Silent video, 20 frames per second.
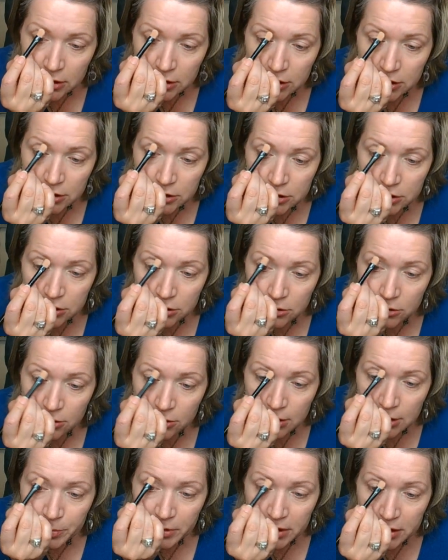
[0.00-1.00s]
is just go
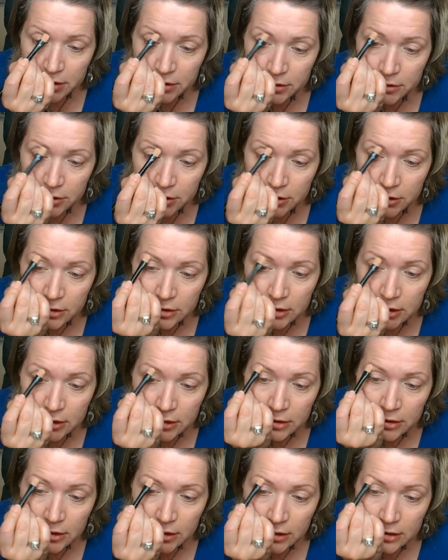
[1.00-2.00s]
up under,
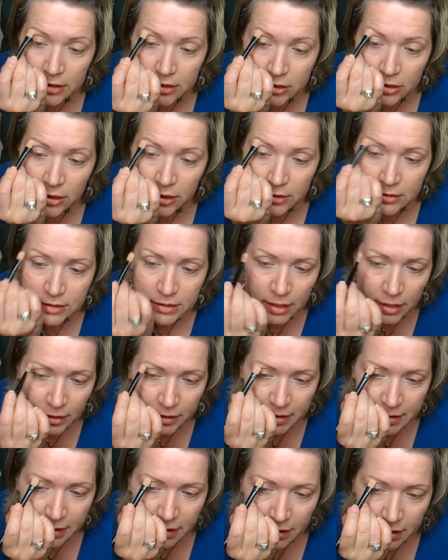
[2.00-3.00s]
and it's called
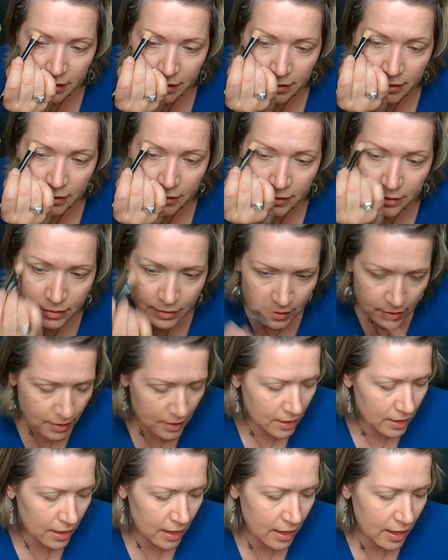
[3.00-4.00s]
cutting in.
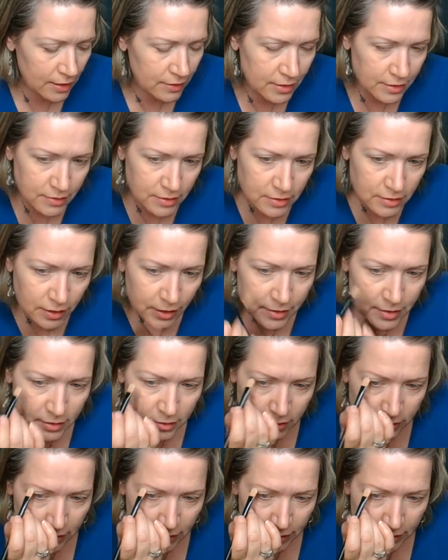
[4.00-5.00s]
And this is how you
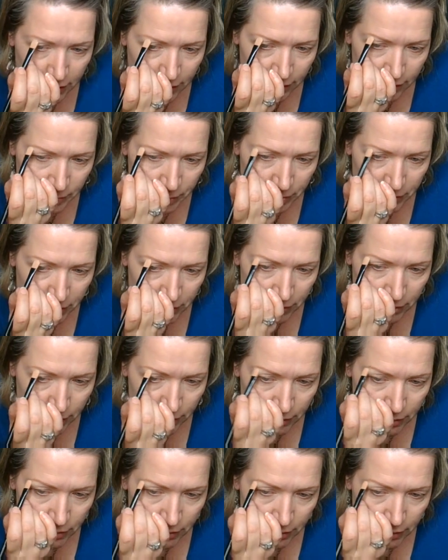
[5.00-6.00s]
clean up
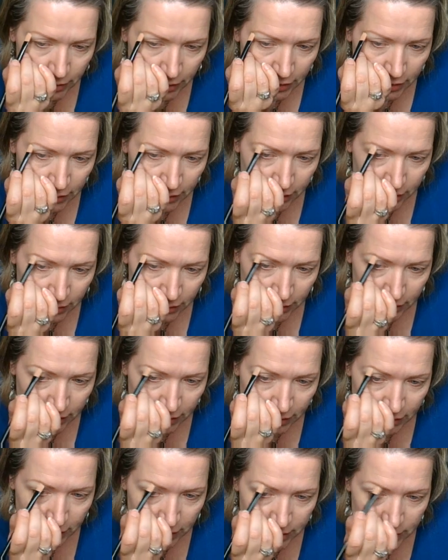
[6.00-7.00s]
anything
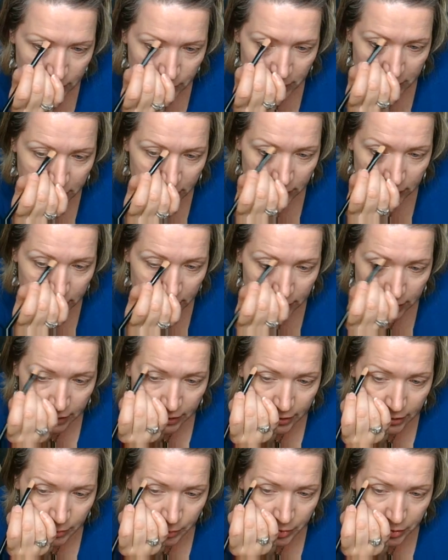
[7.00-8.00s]
that needs to be cleaned
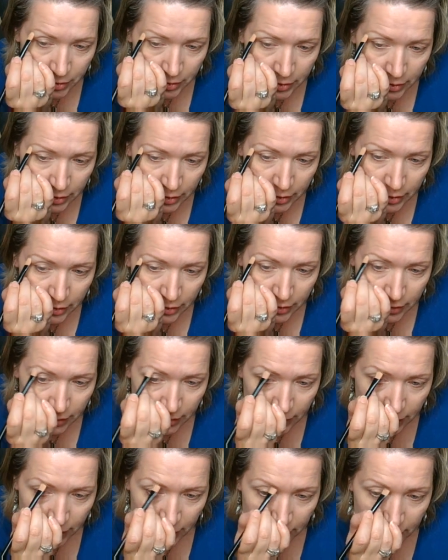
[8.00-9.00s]
up.
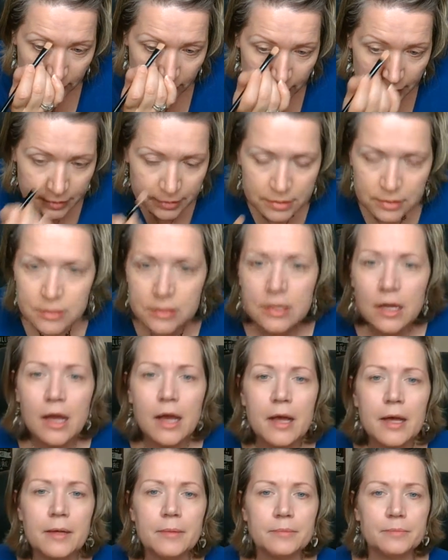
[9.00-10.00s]
And
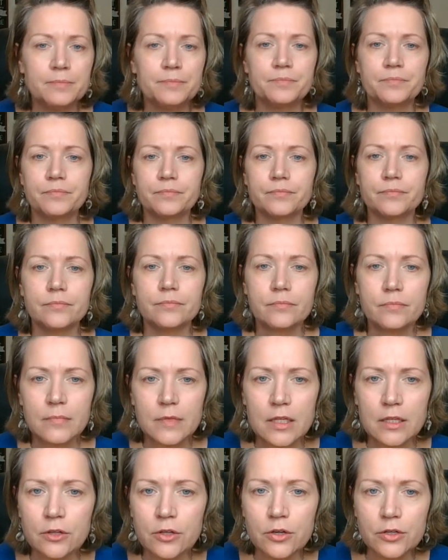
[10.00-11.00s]

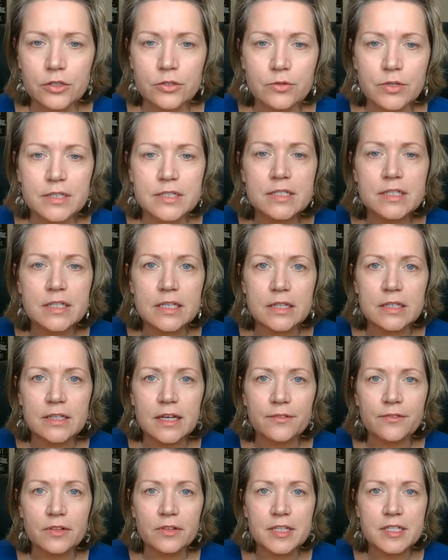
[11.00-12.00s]
look, you can
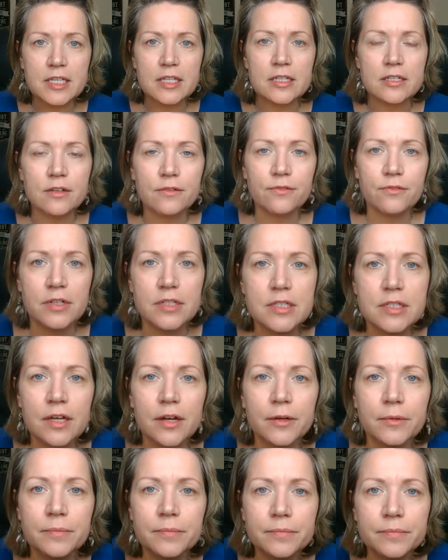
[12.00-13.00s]
definitely see the difference
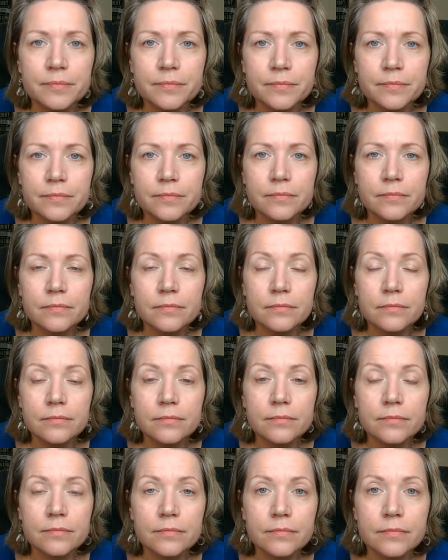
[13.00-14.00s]
there.
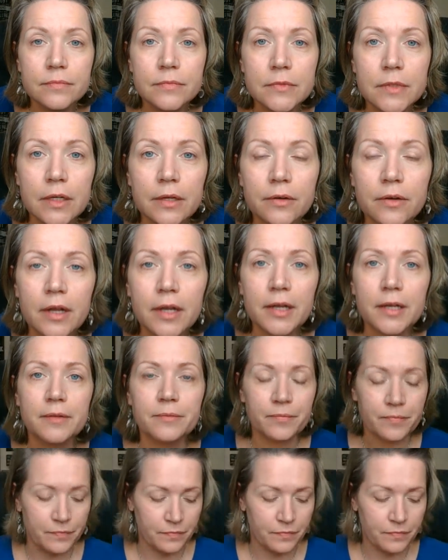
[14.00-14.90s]
All right.